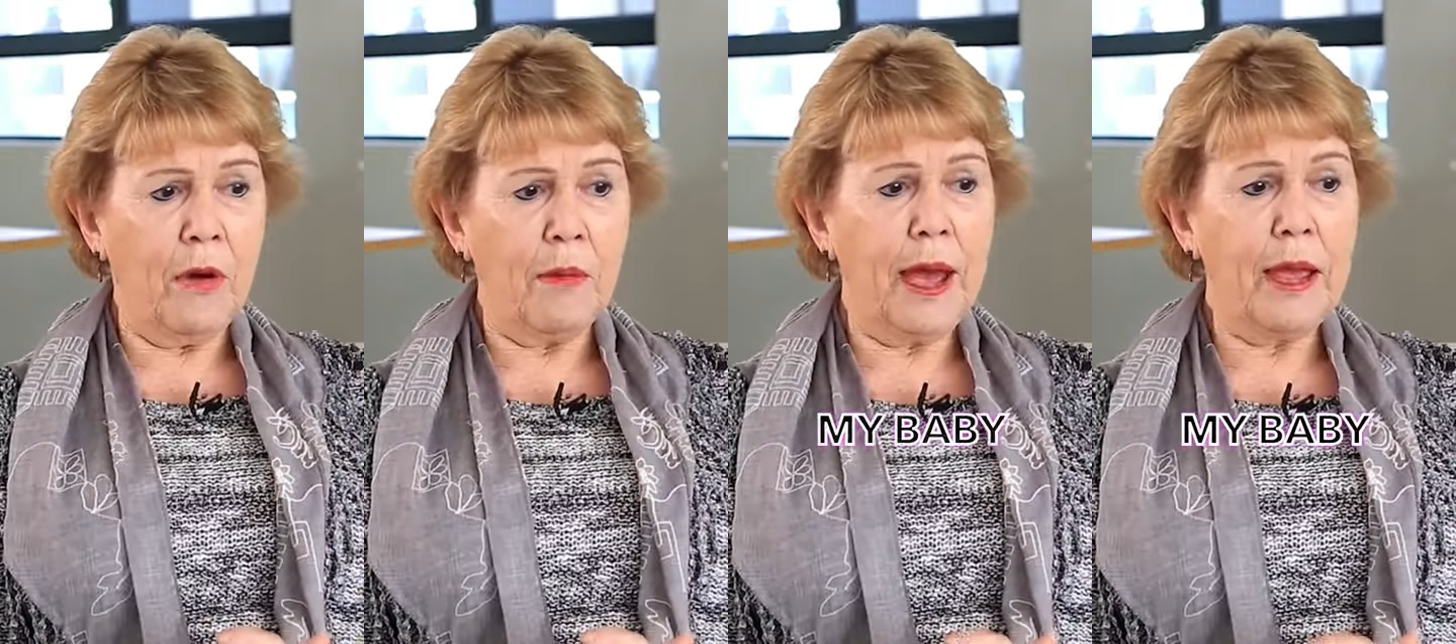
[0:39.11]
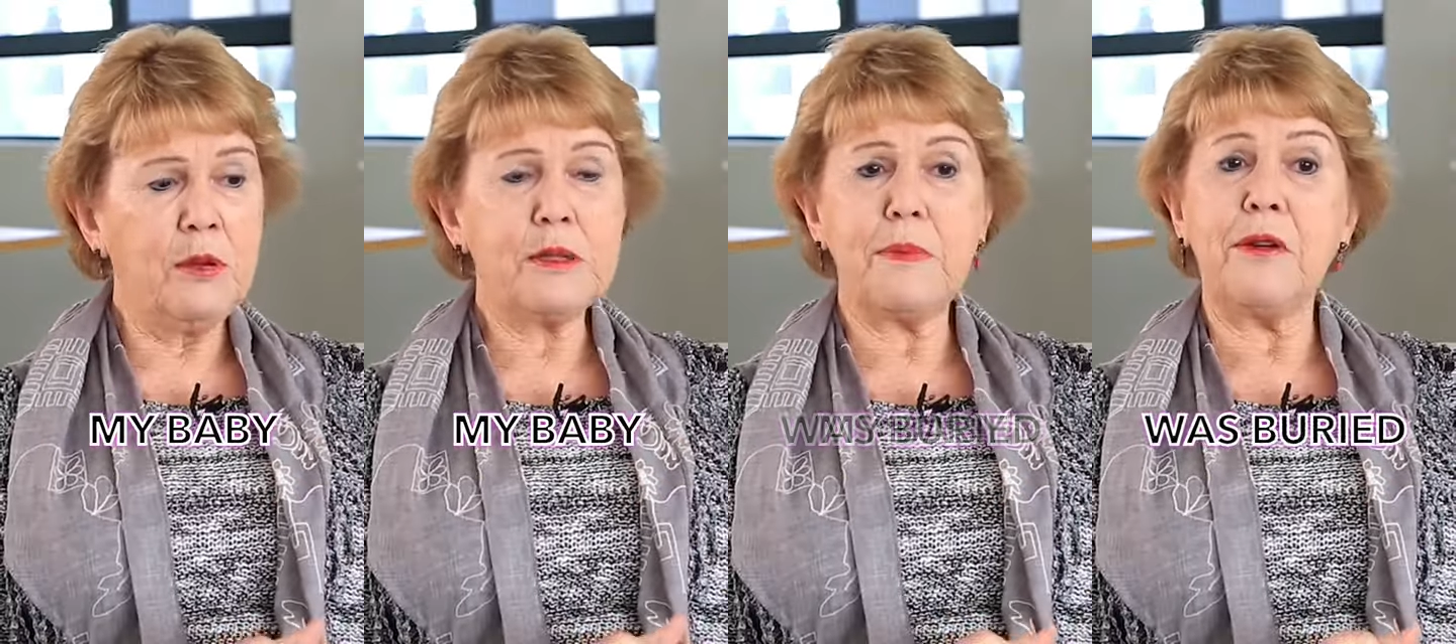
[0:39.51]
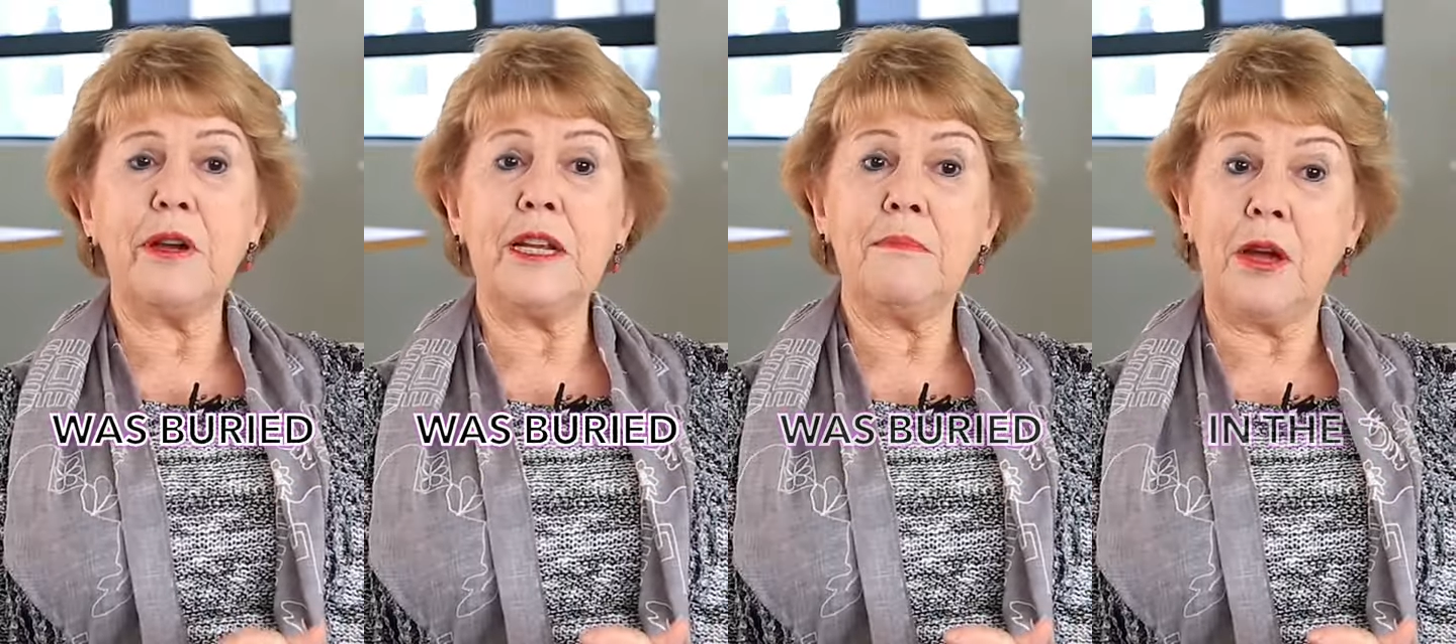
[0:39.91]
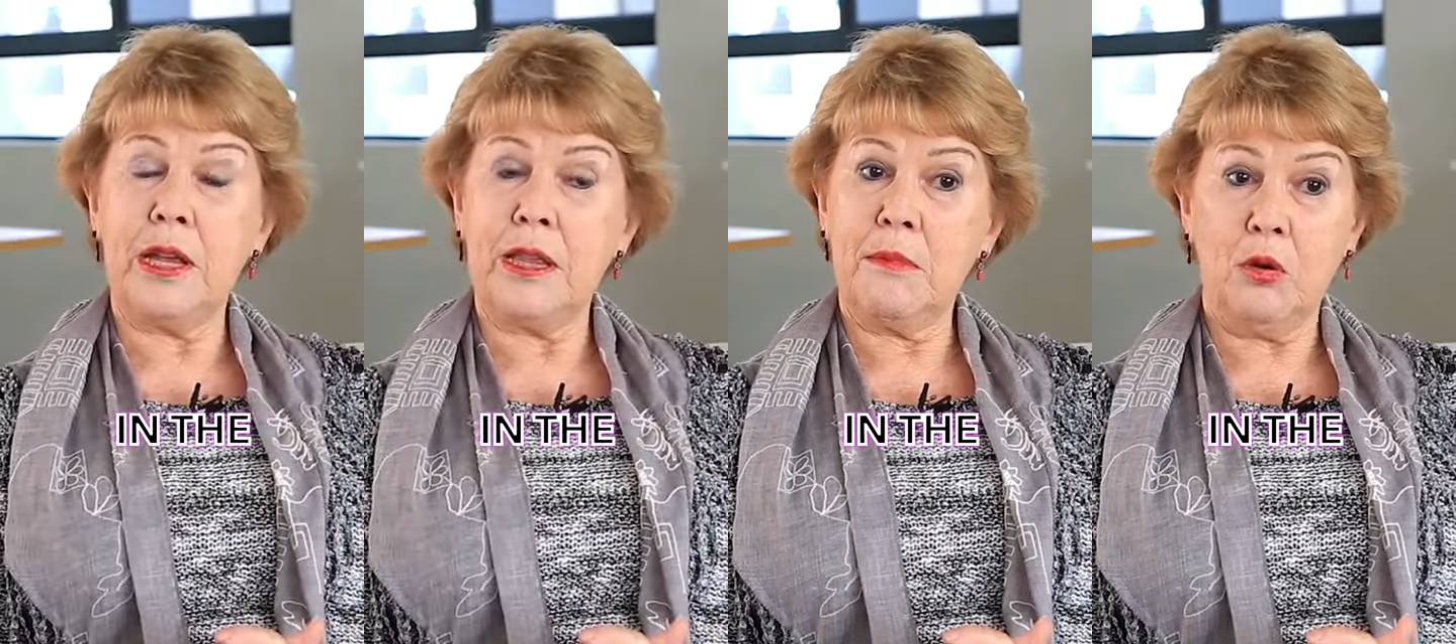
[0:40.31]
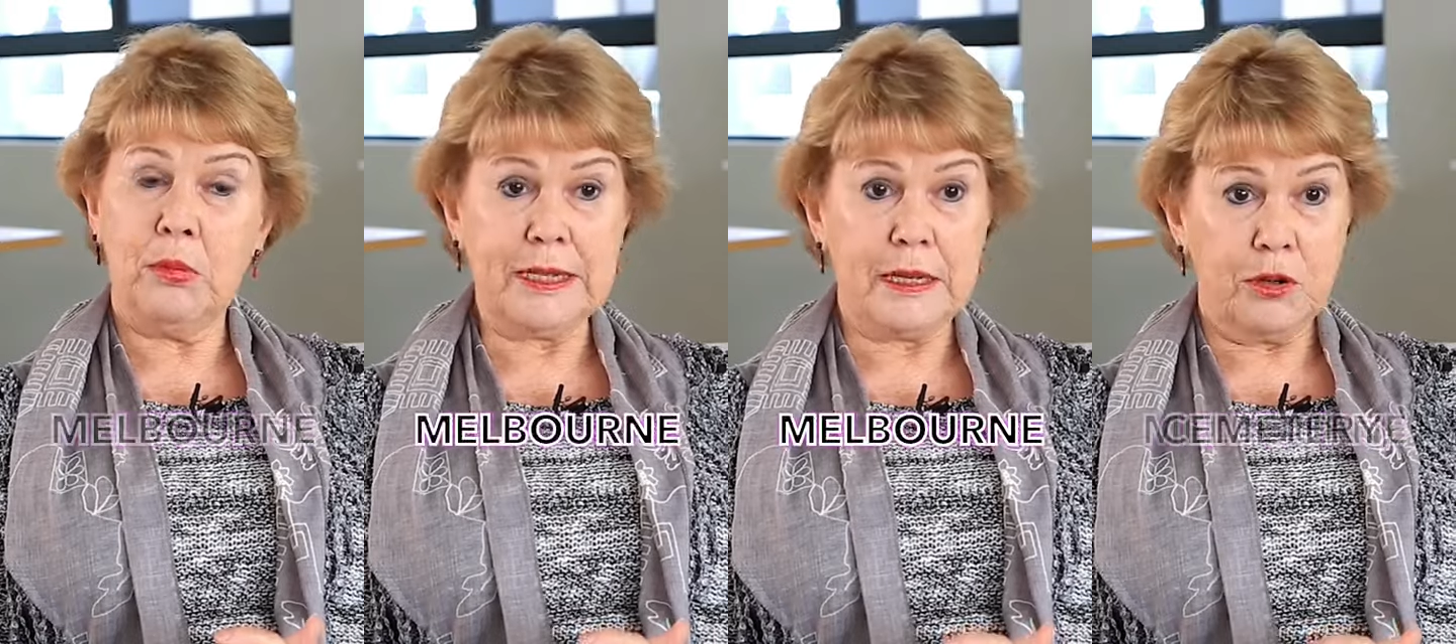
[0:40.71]
My baby was buried in, in the
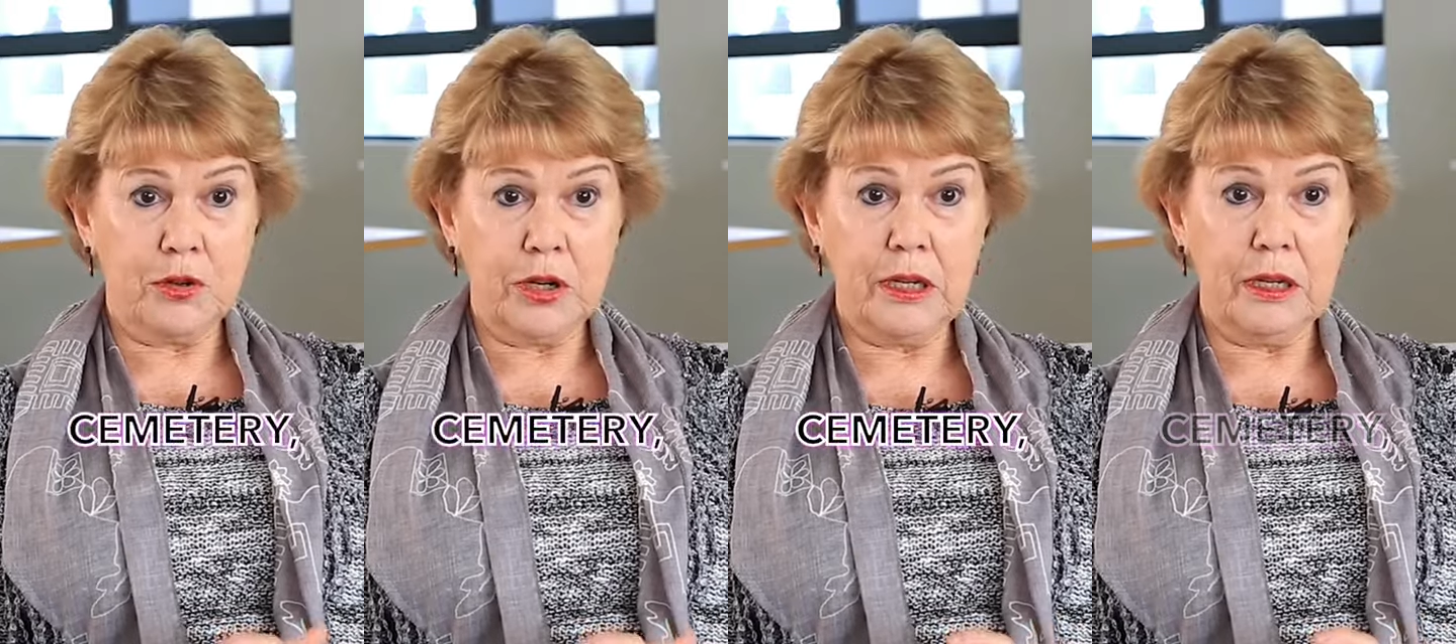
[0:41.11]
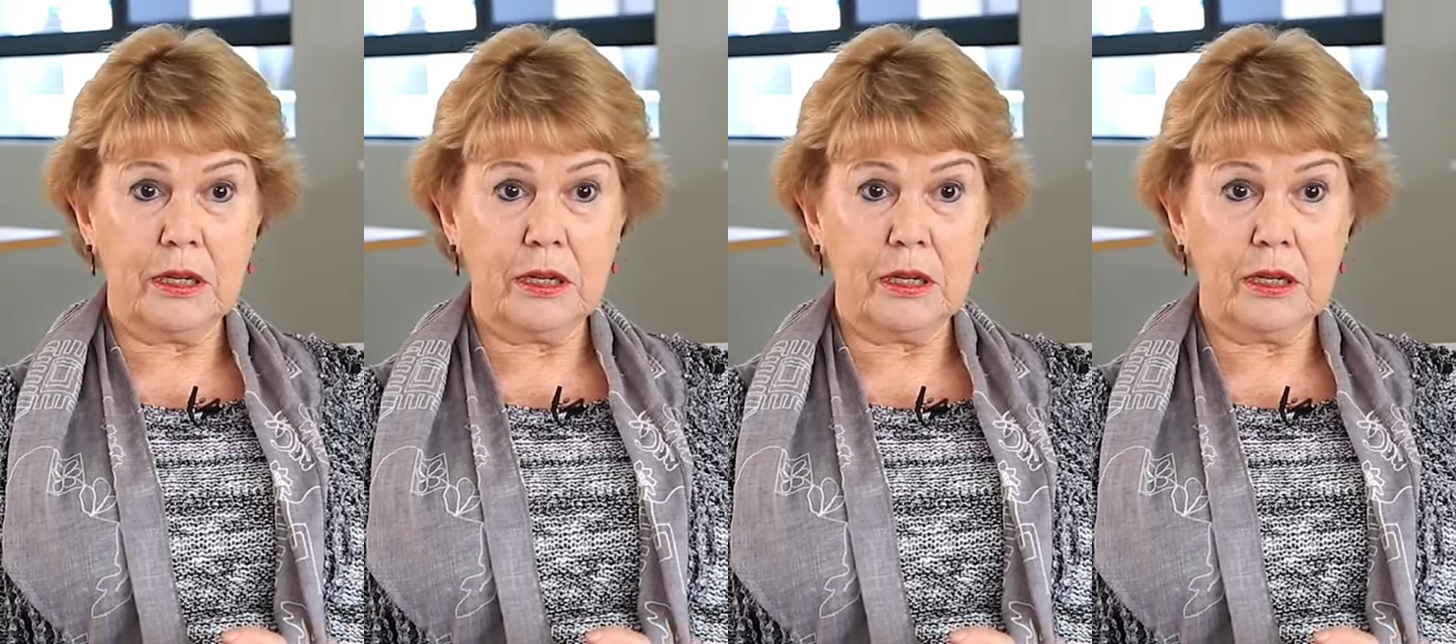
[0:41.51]
Melbourne Cemetery